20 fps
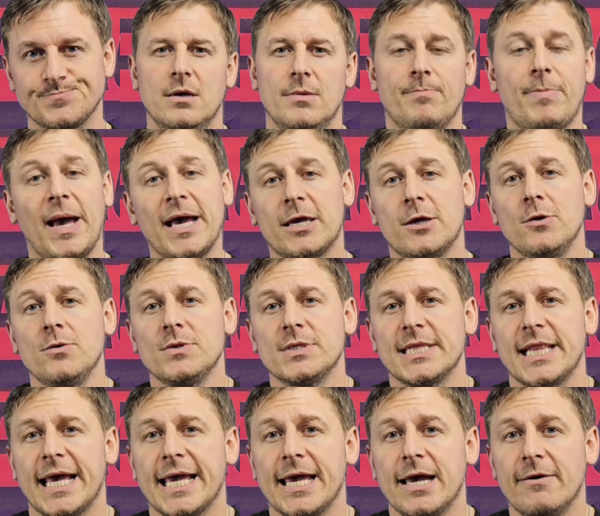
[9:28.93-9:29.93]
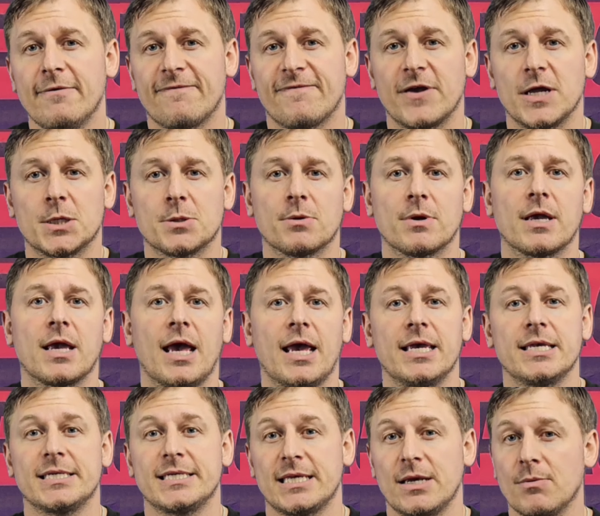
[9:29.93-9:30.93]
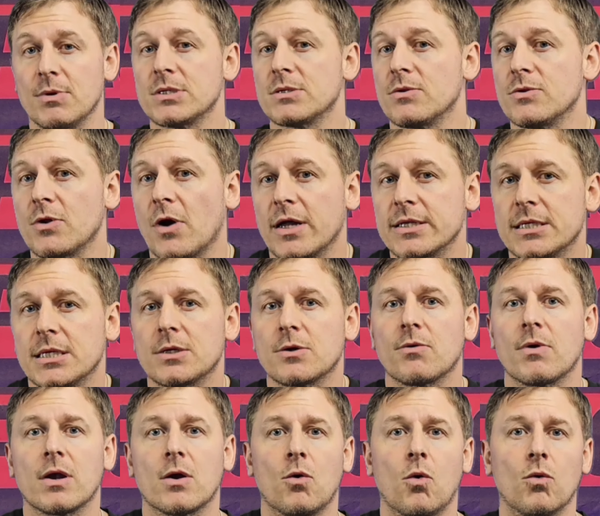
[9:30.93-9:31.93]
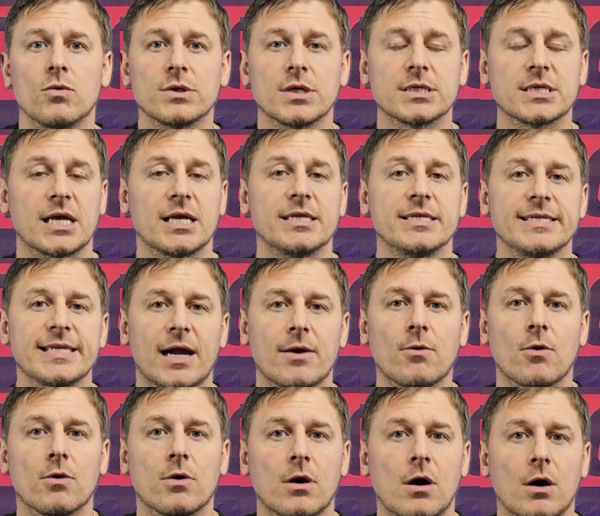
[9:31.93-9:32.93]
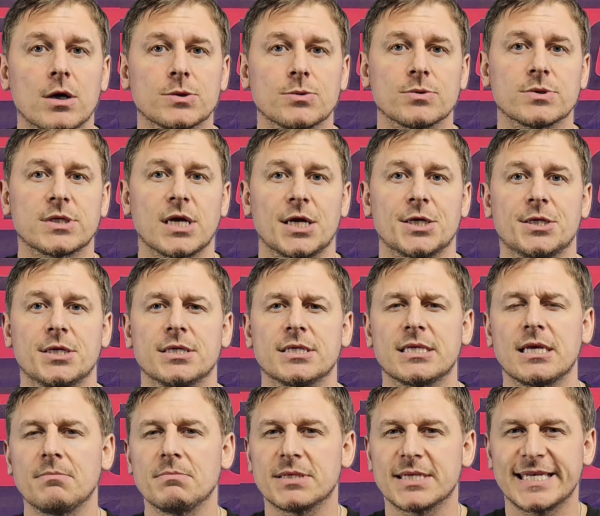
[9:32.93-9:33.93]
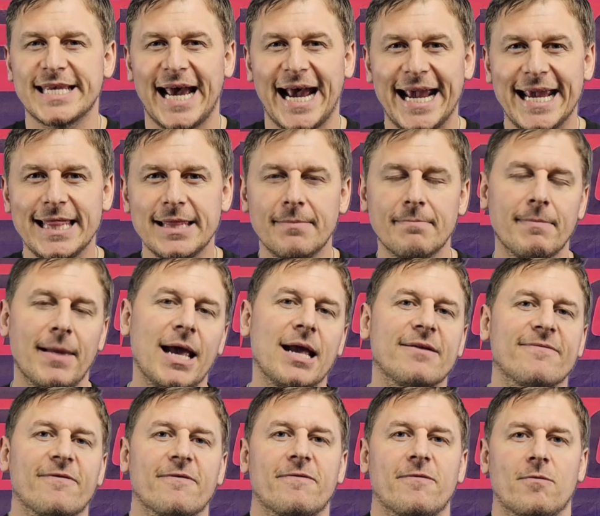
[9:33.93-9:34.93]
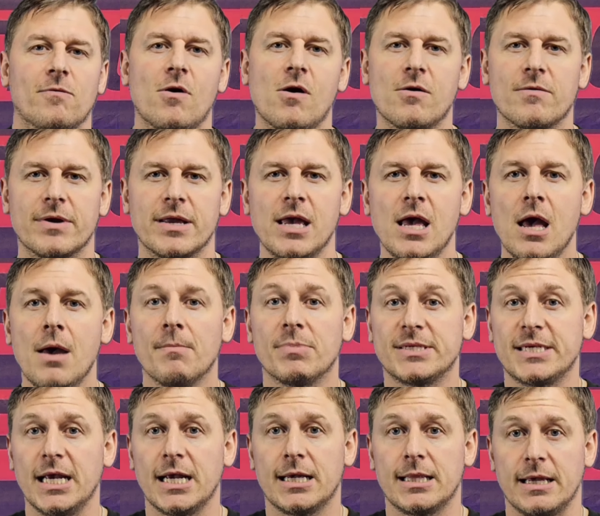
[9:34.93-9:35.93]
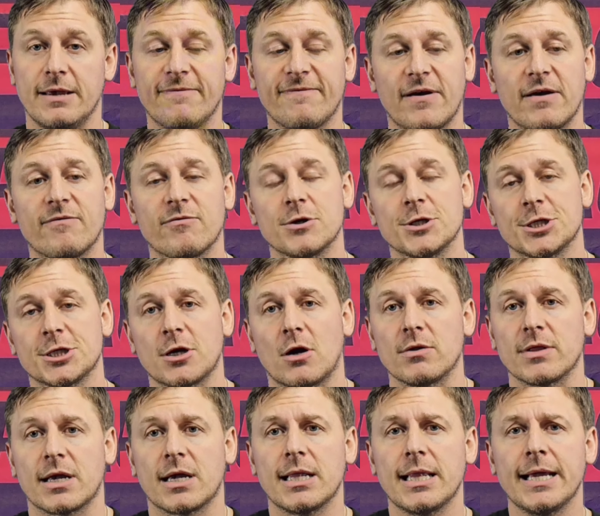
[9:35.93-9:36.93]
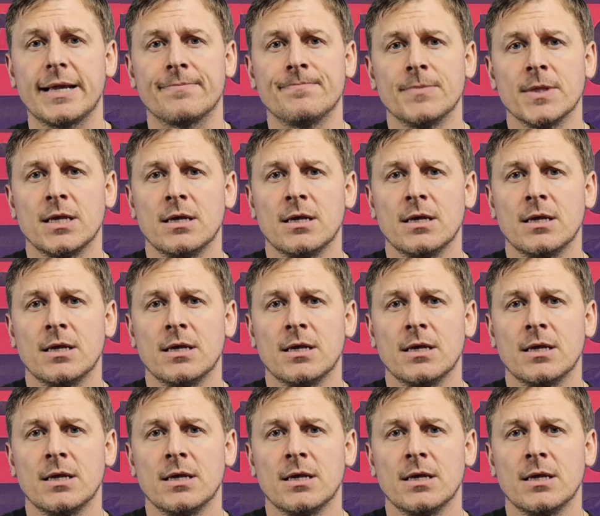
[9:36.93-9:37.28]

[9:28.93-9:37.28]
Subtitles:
Baku's layout, featuring a series of 90-degree corners and narrow castle sections, seems tailor-made for Ferrari, particularly favouring Charles Leclerc.